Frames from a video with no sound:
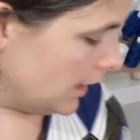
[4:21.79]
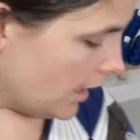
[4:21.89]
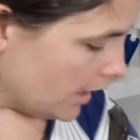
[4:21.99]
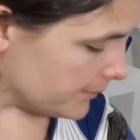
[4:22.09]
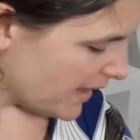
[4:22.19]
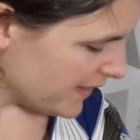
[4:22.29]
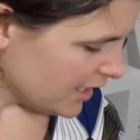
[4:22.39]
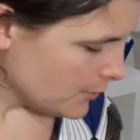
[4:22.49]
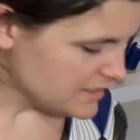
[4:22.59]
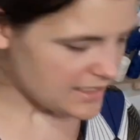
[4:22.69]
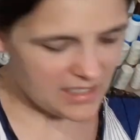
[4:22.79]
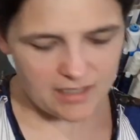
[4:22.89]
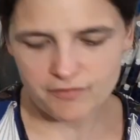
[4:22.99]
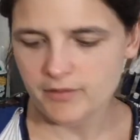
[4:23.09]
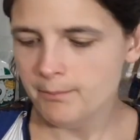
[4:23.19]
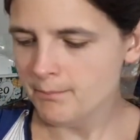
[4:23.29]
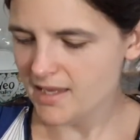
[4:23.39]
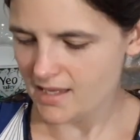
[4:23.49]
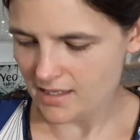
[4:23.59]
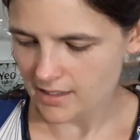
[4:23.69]
And then I was thinking for
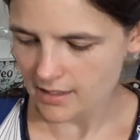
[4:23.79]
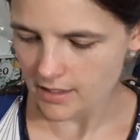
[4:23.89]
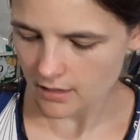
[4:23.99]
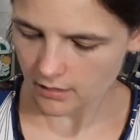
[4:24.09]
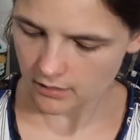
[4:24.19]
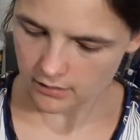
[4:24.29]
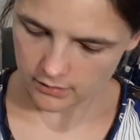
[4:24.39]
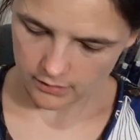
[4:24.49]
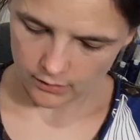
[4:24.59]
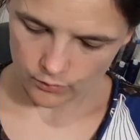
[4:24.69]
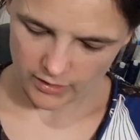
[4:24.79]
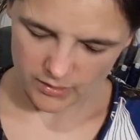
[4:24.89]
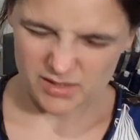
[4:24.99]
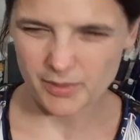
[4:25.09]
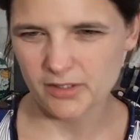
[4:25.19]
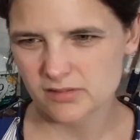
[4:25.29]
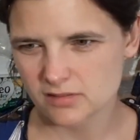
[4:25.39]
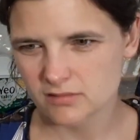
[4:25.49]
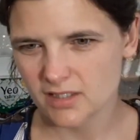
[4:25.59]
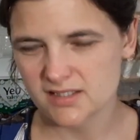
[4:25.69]
me, although I suppose,
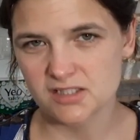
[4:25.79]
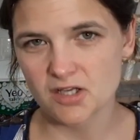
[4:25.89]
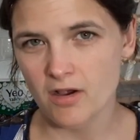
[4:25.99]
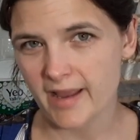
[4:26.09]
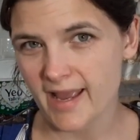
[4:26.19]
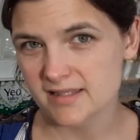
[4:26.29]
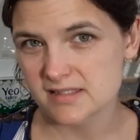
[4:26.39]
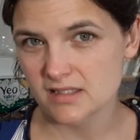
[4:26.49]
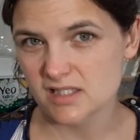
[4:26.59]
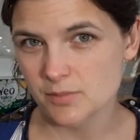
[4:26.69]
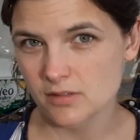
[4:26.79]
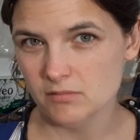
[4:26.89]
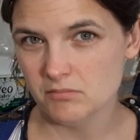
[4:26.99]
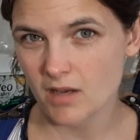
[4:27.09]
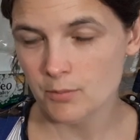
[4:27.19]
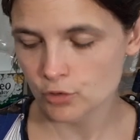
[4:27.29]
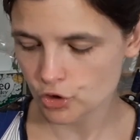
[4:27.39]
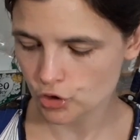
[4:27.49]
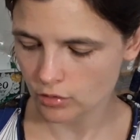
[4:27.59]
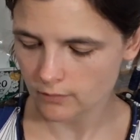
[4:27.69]
is a dark hat sensible? I'm not
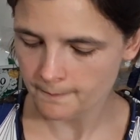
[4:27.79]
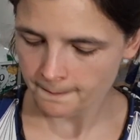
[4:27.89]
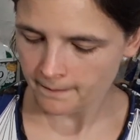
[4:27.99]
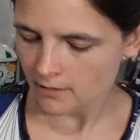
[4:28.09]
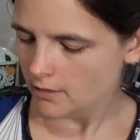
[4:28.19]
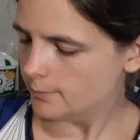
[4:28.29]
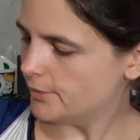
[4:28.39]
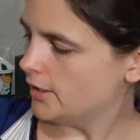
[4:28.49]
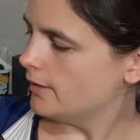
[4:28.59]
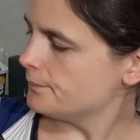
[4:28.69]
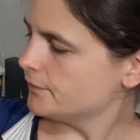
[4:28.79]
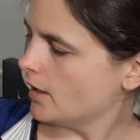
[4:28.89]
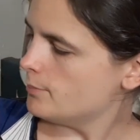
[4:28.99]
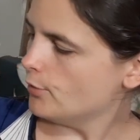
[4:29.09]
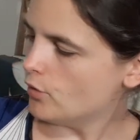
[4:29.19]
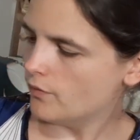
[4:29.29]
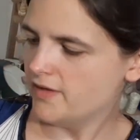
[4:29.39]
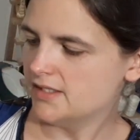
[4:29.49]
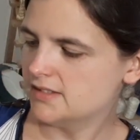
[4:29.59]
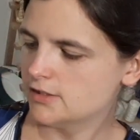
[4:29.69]
sure. But I bought
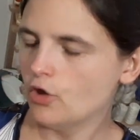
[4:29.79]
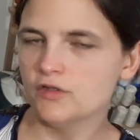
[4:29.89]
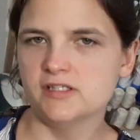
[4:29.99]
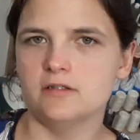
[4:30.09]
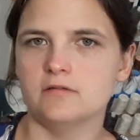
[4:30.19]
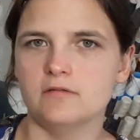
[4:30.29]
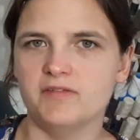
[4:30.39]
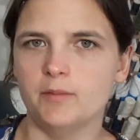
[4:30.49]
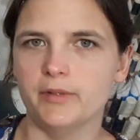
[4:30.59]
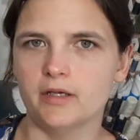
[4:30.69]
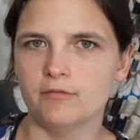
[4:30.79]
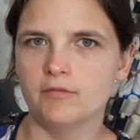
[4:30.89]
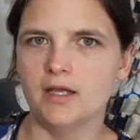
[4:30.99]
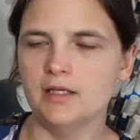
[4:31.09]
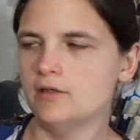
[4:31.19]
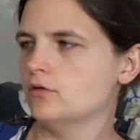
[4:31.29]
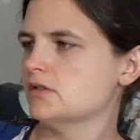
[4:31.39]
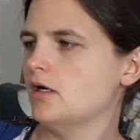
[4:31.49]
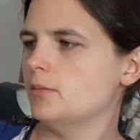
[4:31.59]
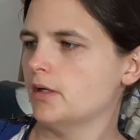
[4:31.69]
this cotton fabric a really long
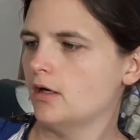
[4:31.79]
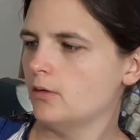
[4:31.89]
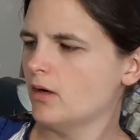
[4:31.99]
time ago.